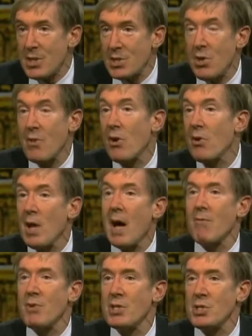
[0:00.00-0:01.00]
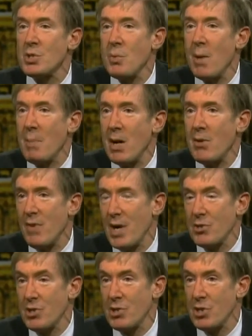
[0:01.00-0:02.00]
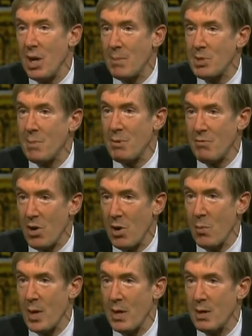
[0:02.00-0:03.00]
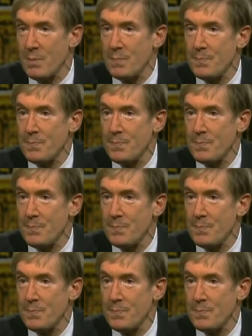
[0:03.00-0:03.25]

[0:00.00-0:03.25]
So there are a lot of reasons why manufacturing jobs have been very weak. He